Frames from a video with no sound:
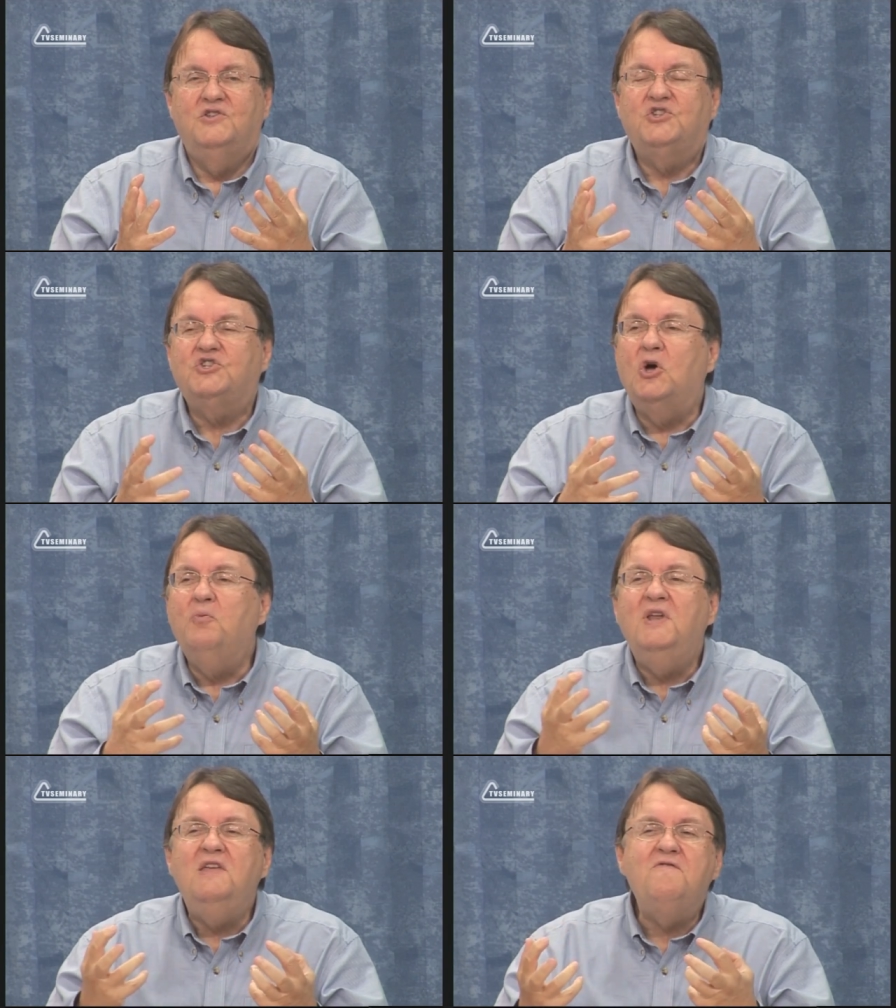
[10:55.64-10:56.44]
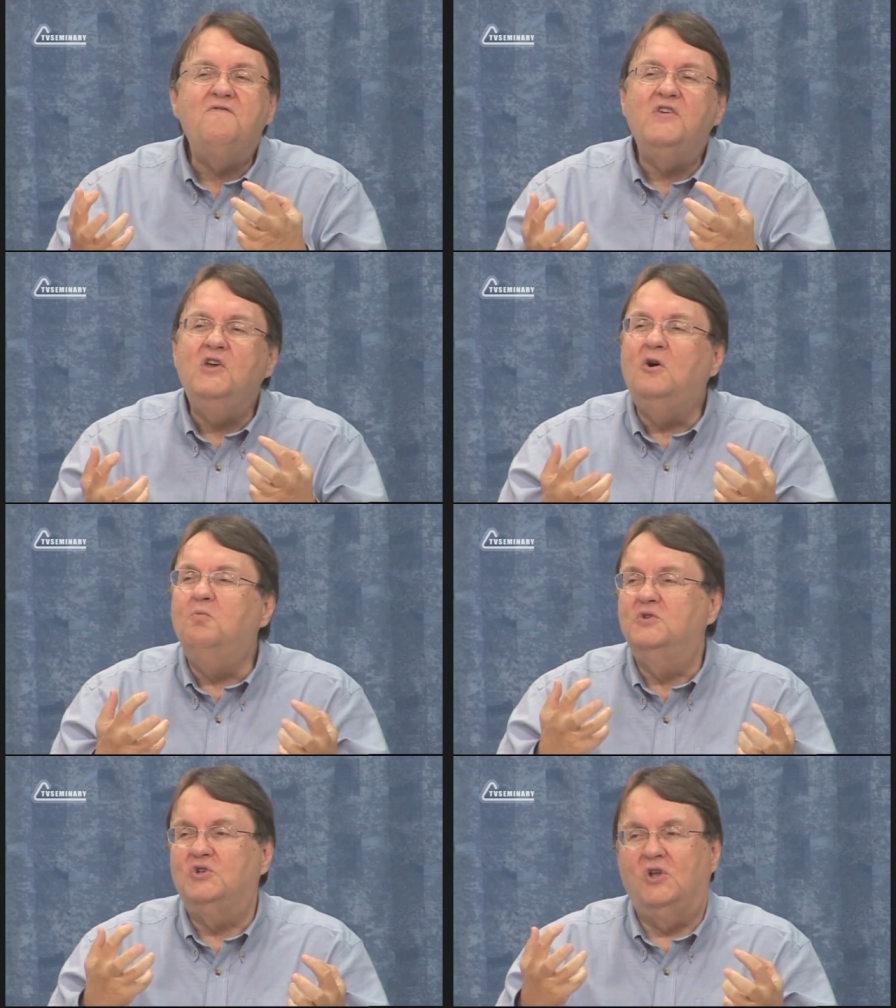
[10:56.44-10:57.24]
So many
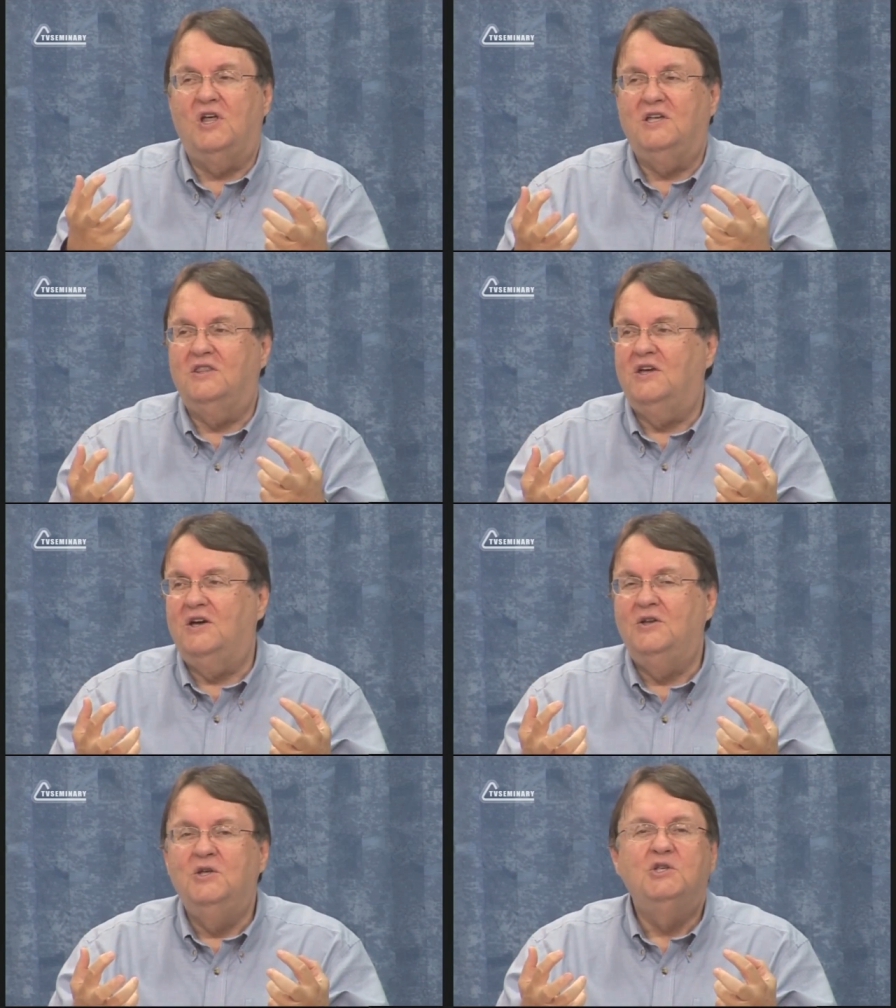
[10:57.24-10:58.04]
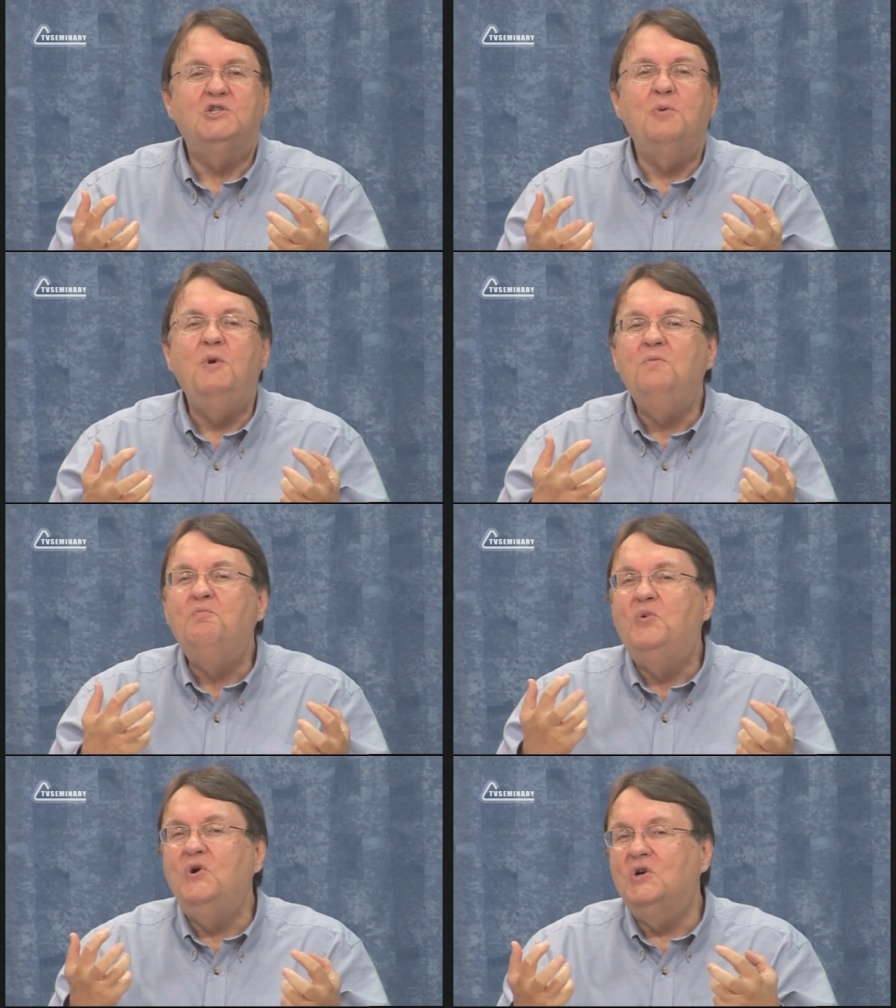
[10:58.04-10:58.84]
films are like that. So many
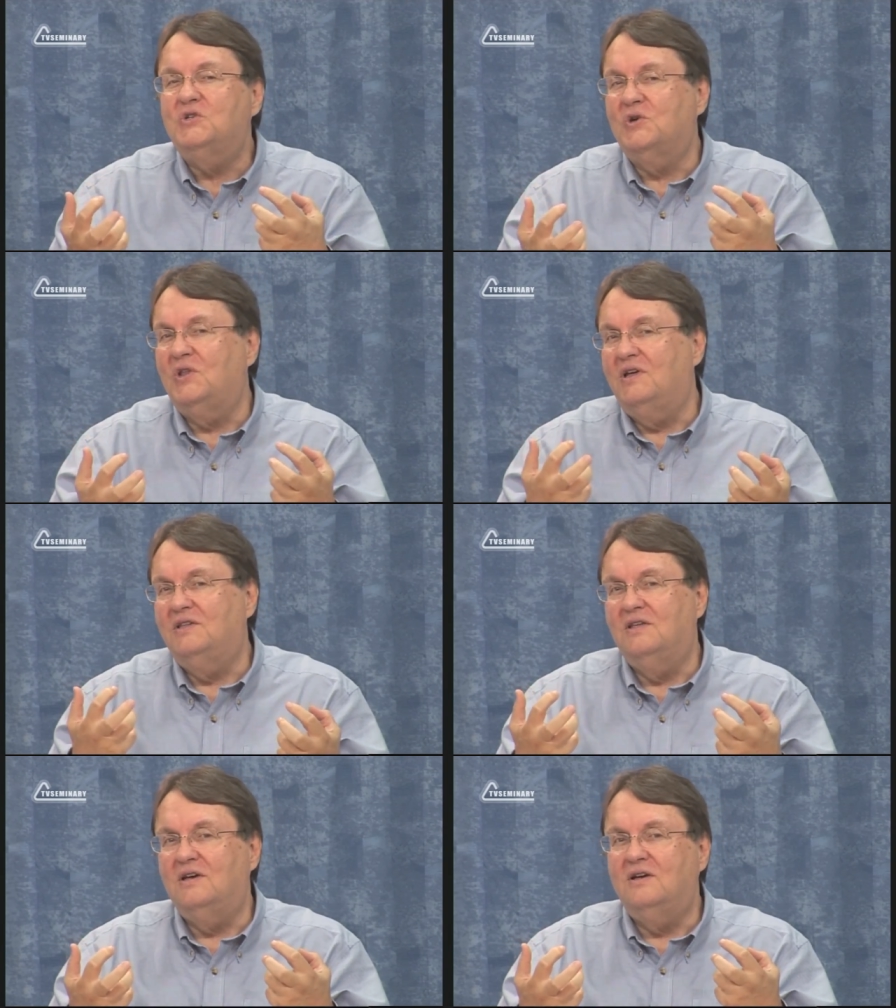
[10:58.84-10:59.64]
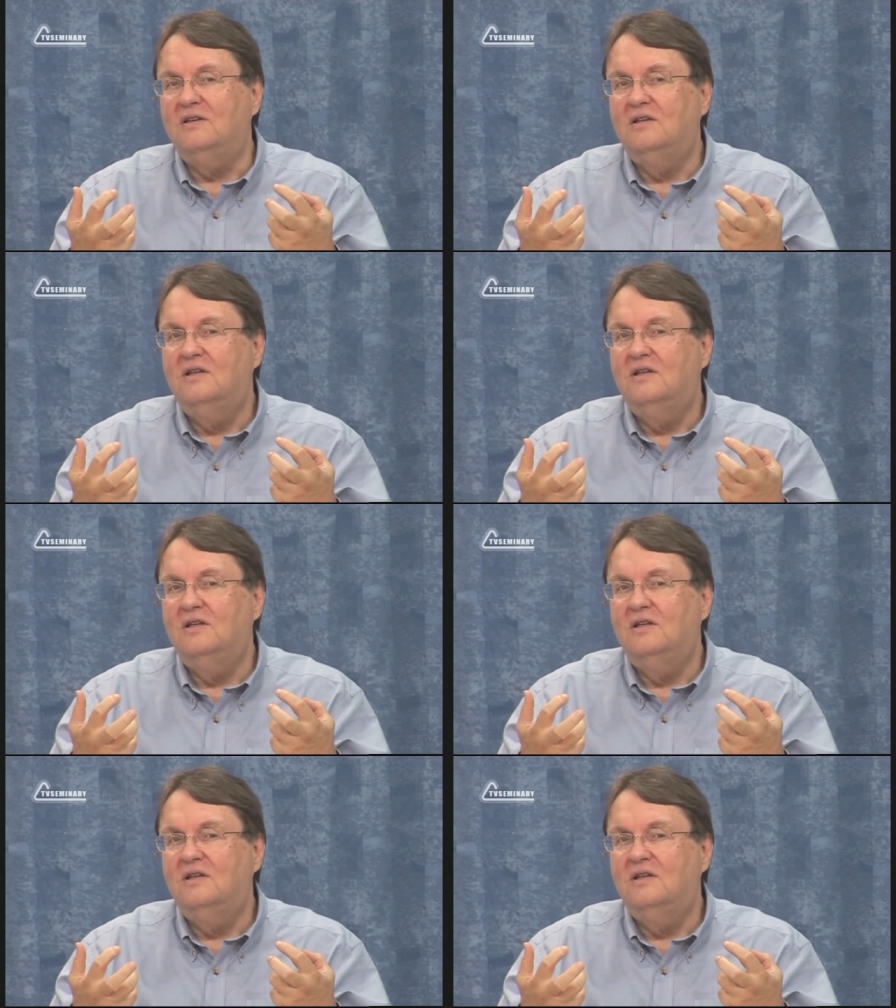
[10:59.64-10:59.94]
books are like that.